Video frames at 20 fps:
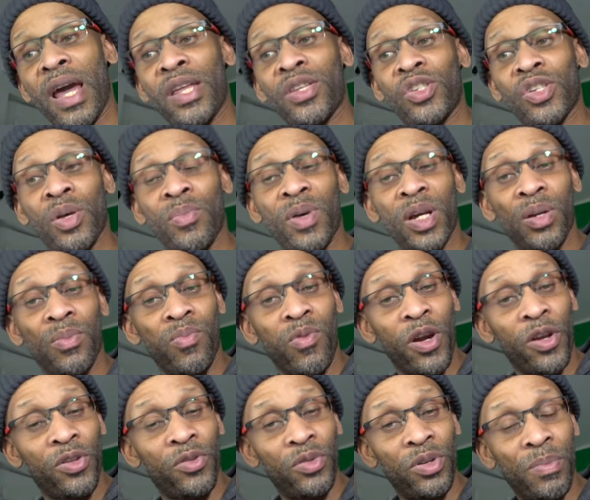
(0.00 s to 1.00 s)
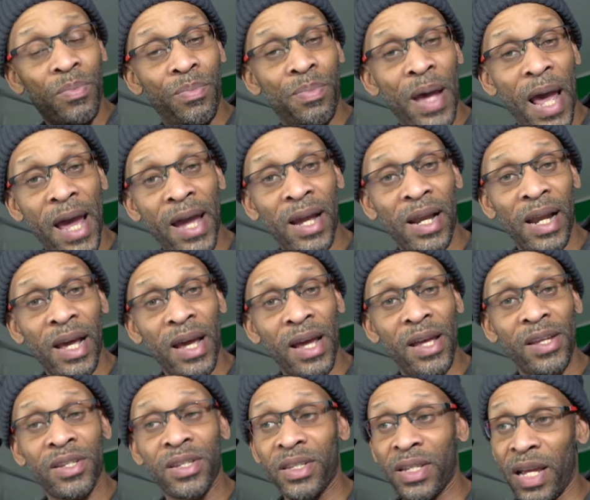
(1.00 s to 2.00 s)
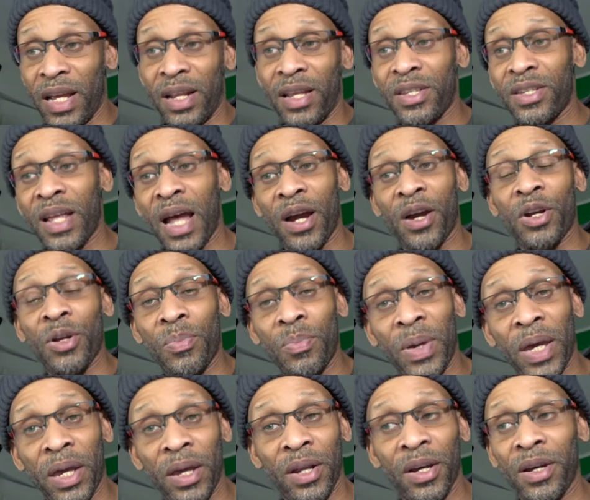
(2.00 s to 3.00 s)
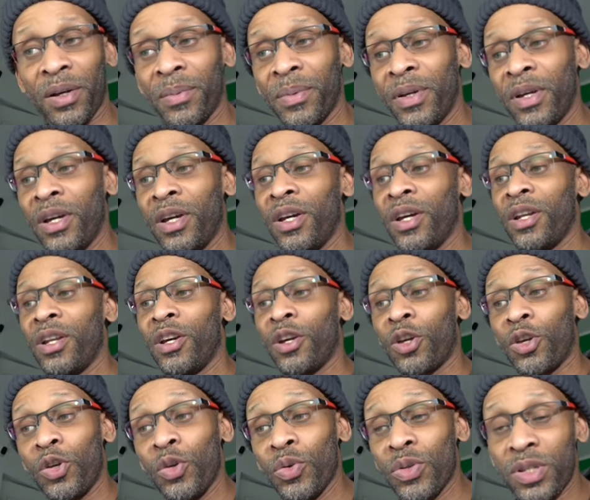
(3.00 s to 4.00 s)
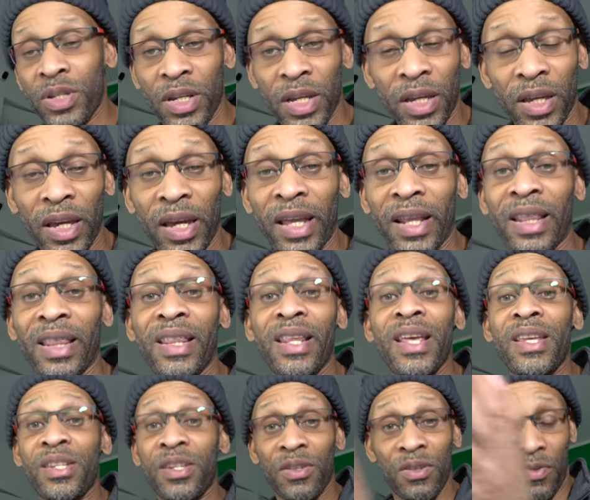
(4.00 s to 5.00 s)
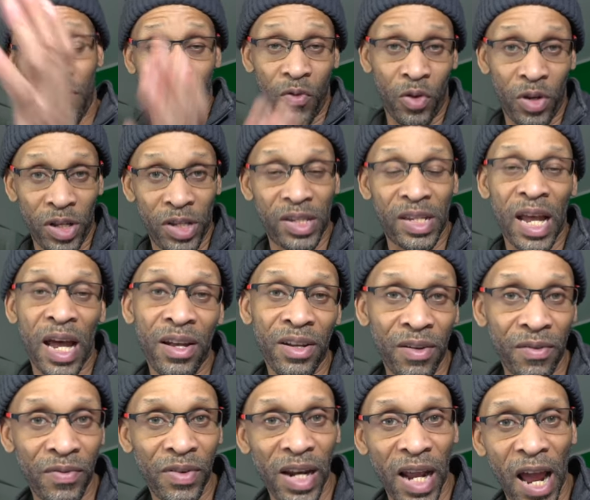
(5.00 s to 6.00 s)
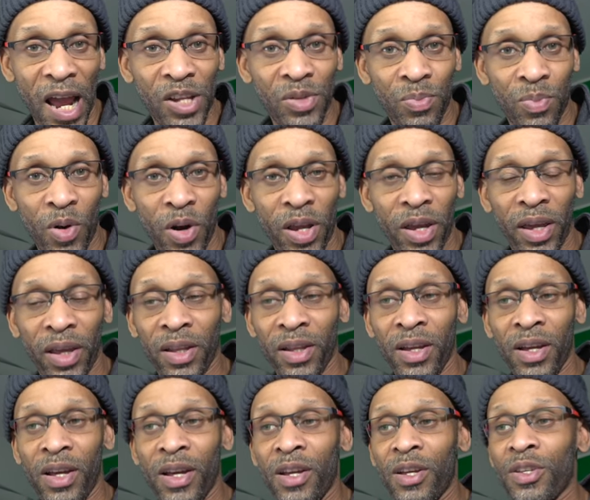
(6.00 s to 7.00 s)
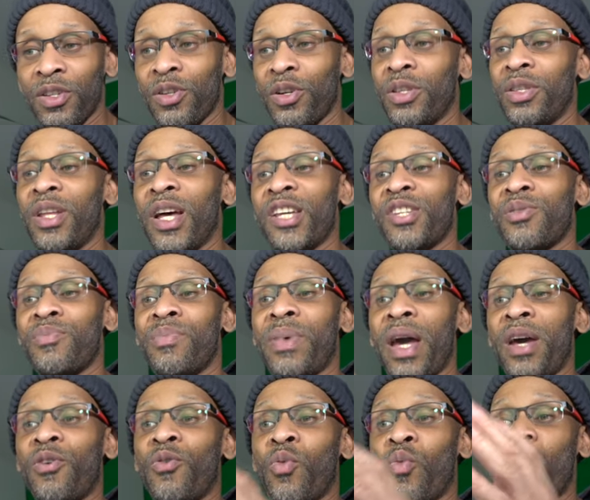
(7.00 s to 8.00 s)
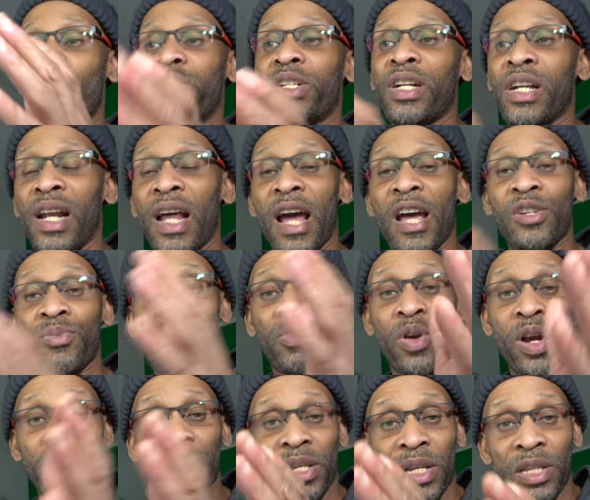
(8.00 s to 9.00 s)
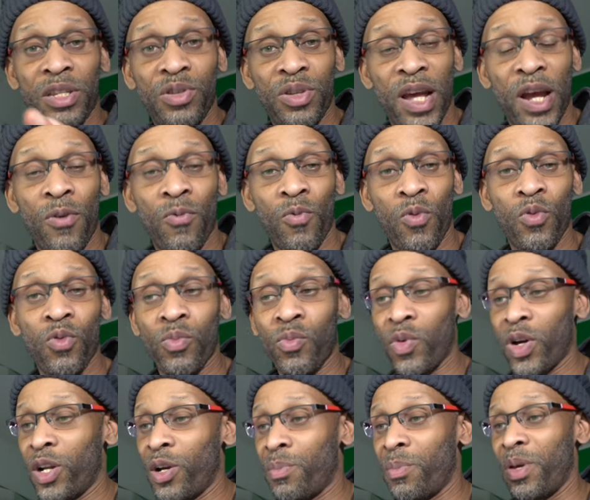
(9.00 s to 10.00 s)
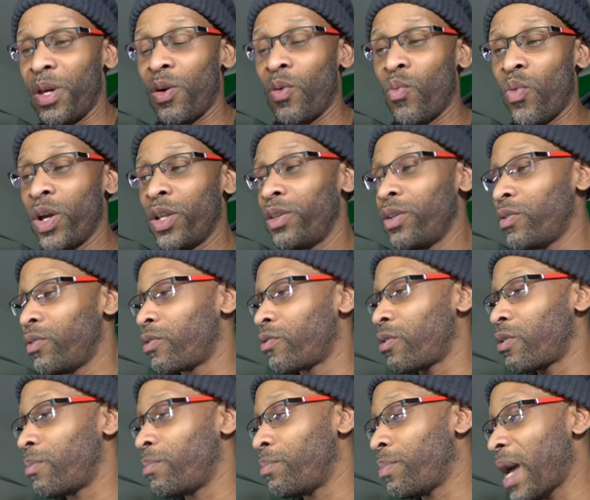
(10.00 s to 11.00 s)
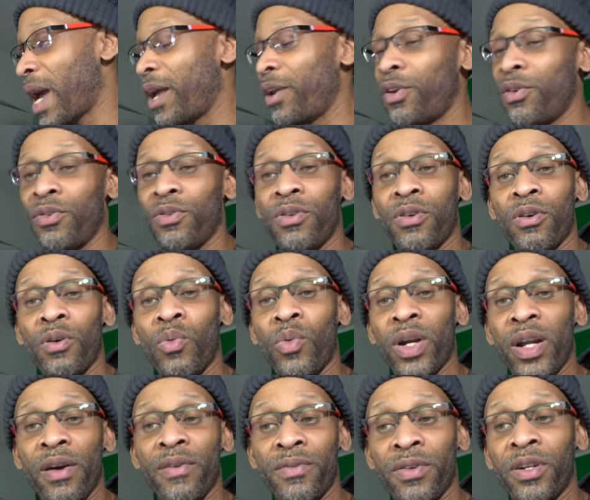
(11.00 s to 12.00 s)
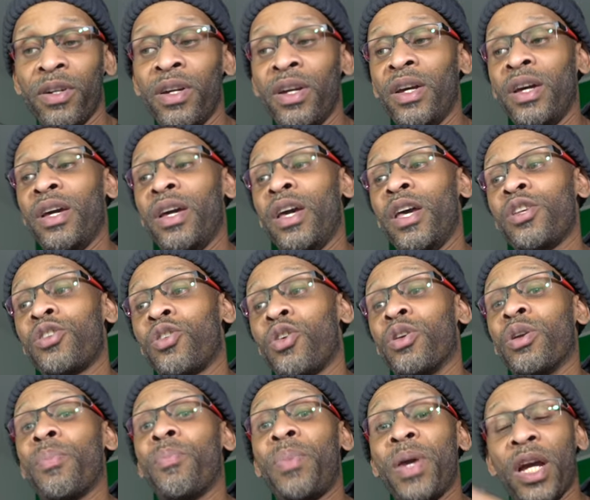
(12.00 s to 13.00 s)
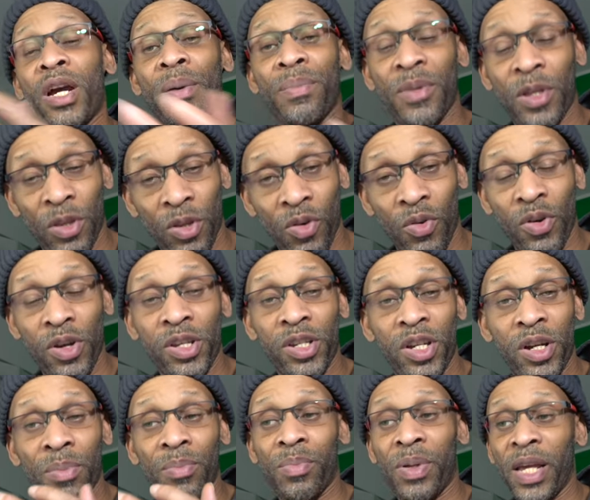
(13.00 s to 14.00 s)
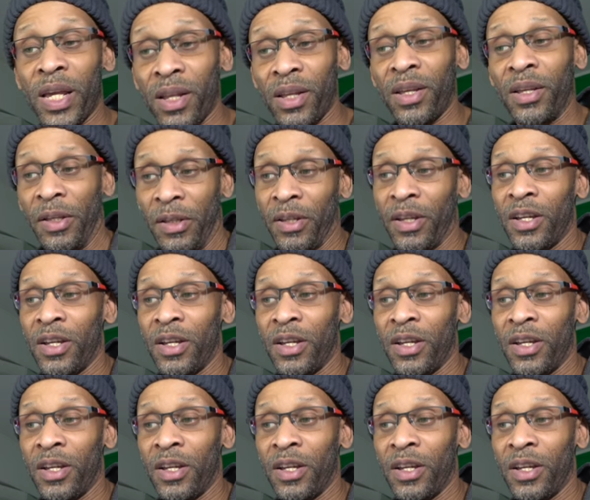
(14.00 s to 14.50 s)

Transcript: and somebody breaks through the back glass, then it's not going to pick it up. The acoustic, it listens for the sound of glass breaking. So it doesn't matter which glass breaks into that room, whether it be a window or a back door or whatever, it's going to pick up the noise completely.